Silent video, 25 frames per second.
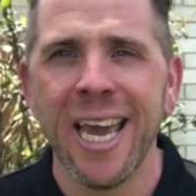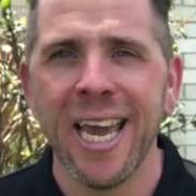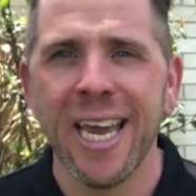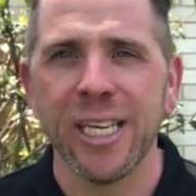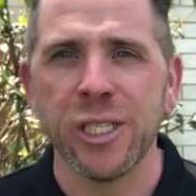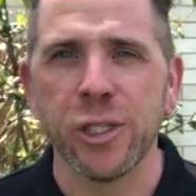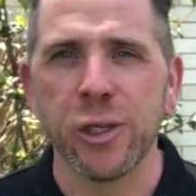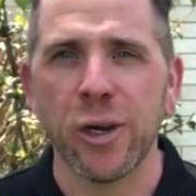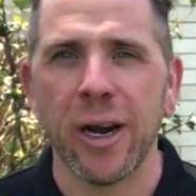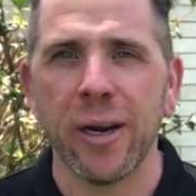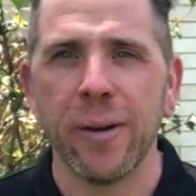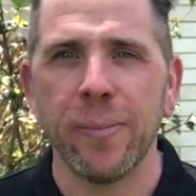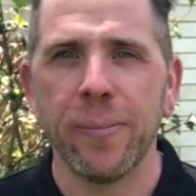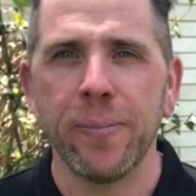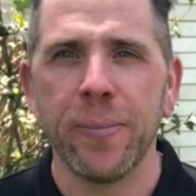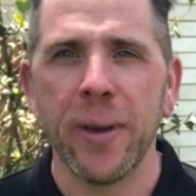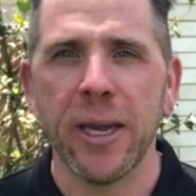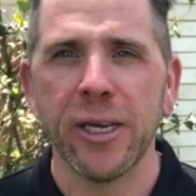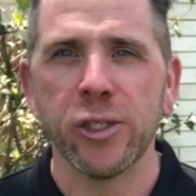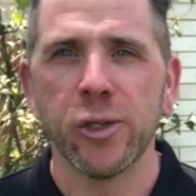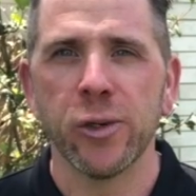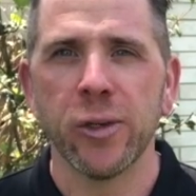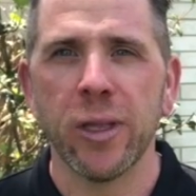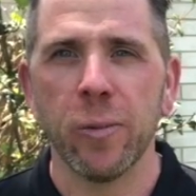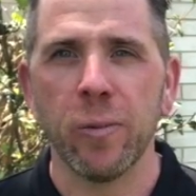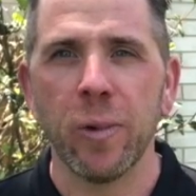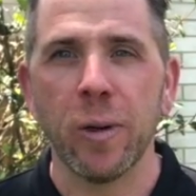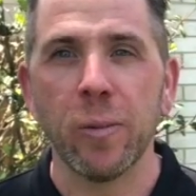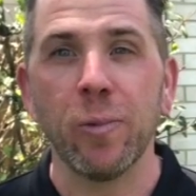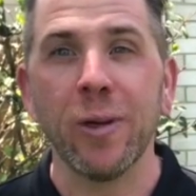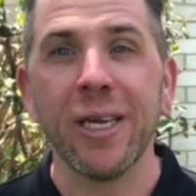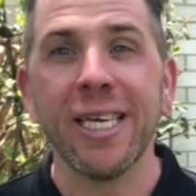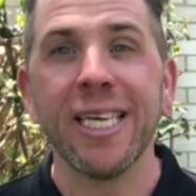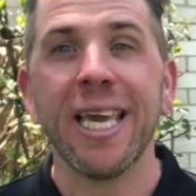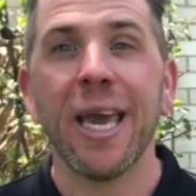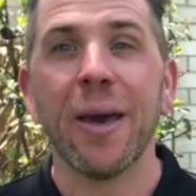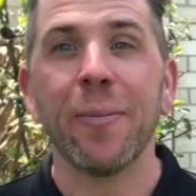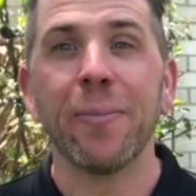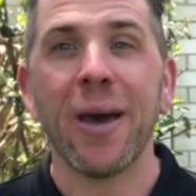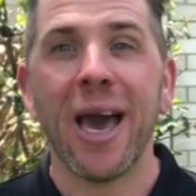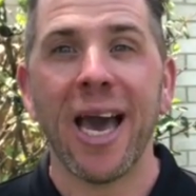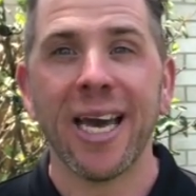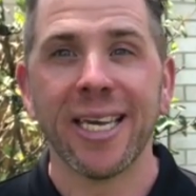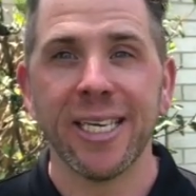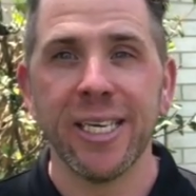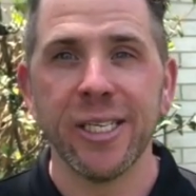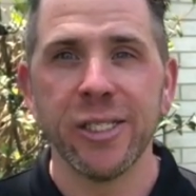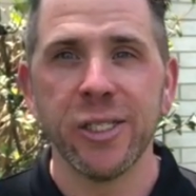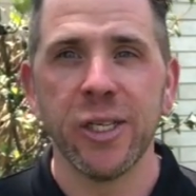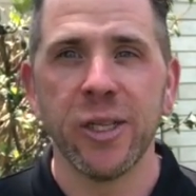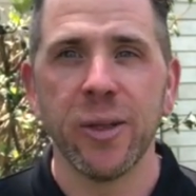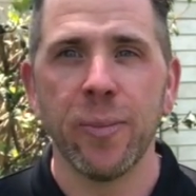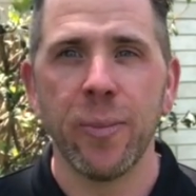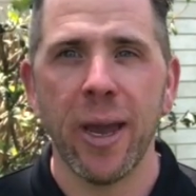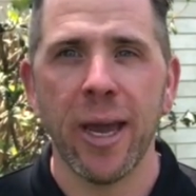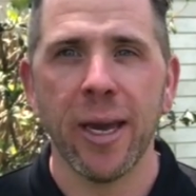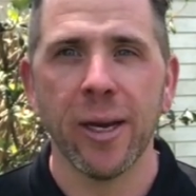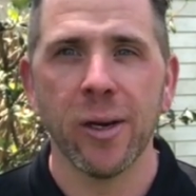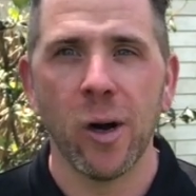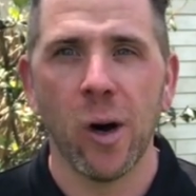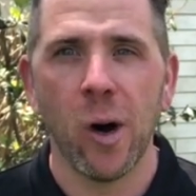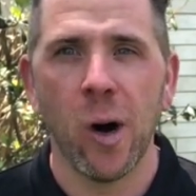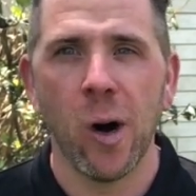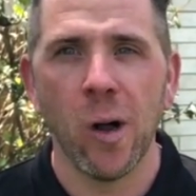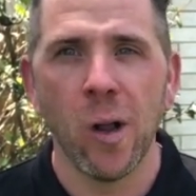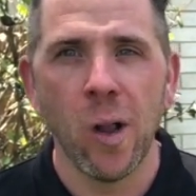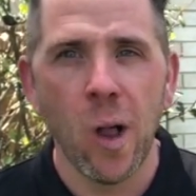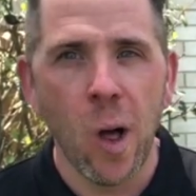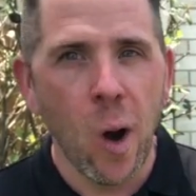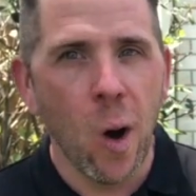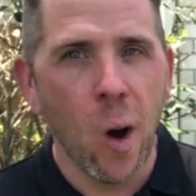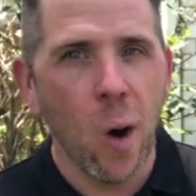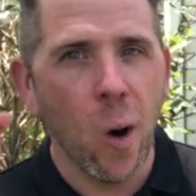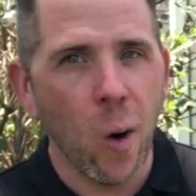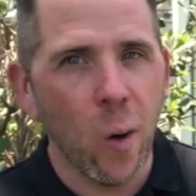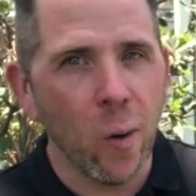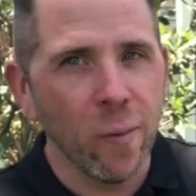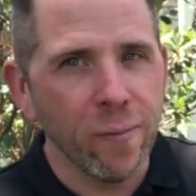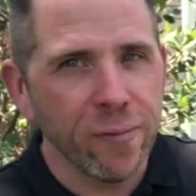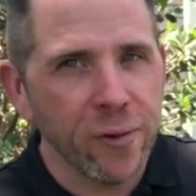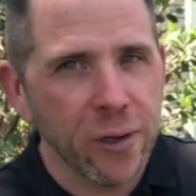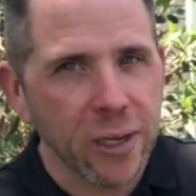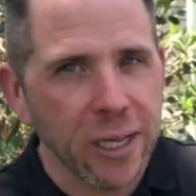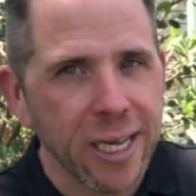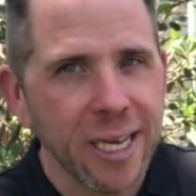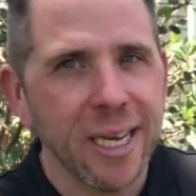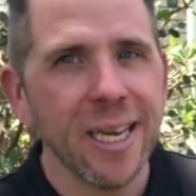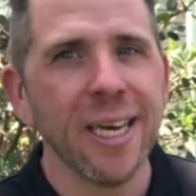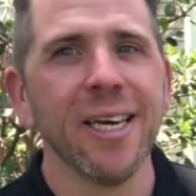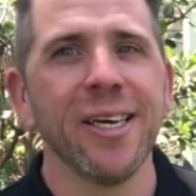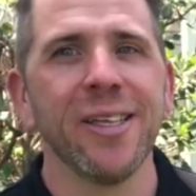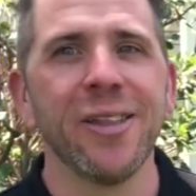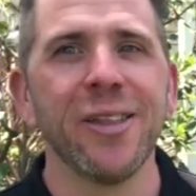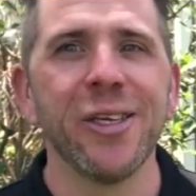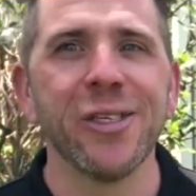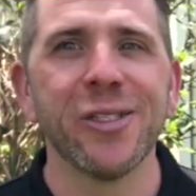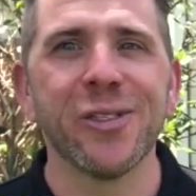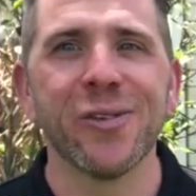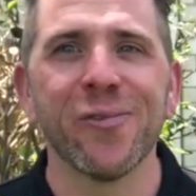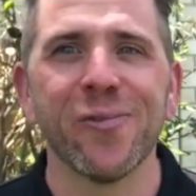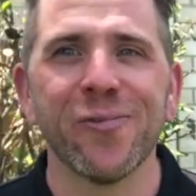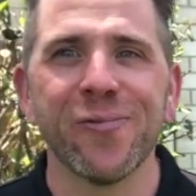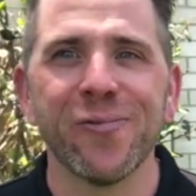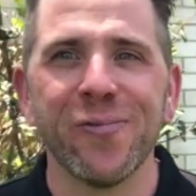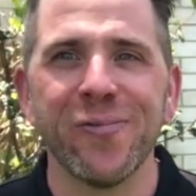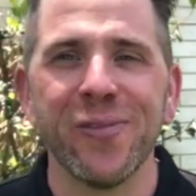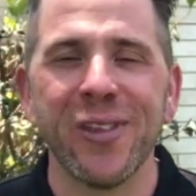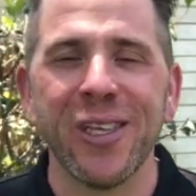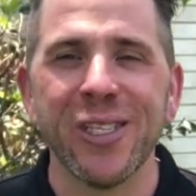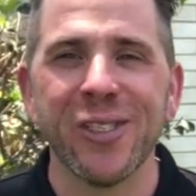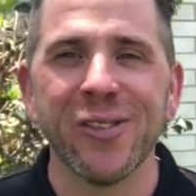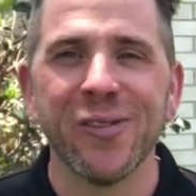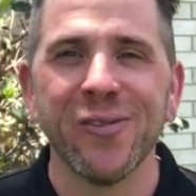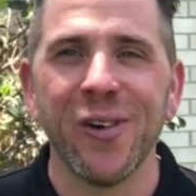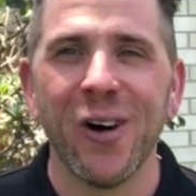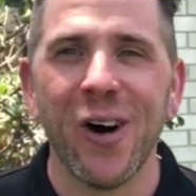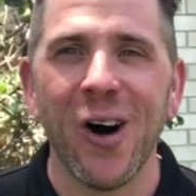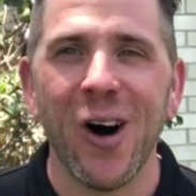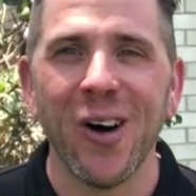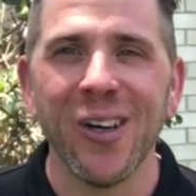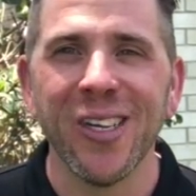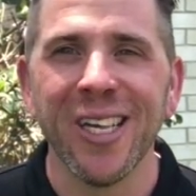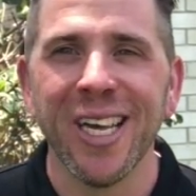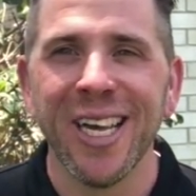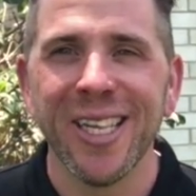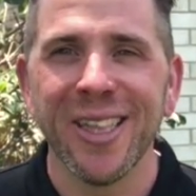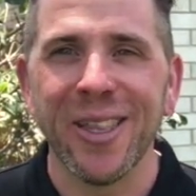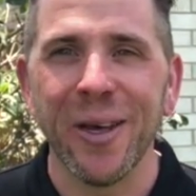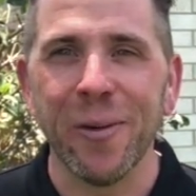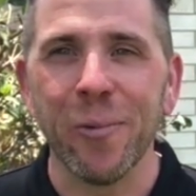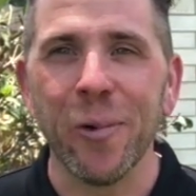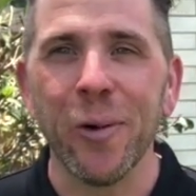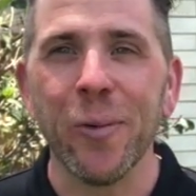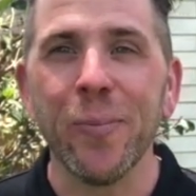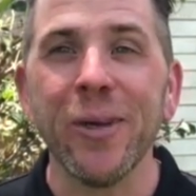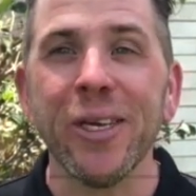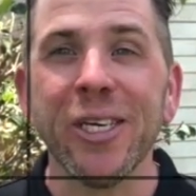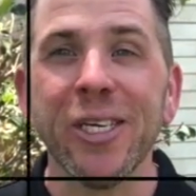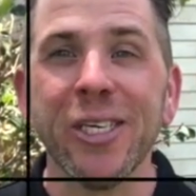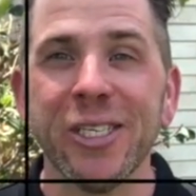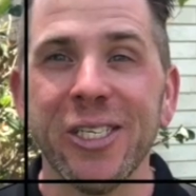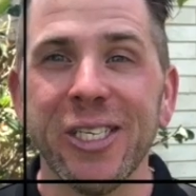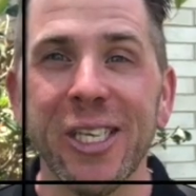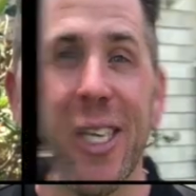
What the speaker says: and trying to make sure that when we get back into the band hall, hopefully this fall, that we'll be good to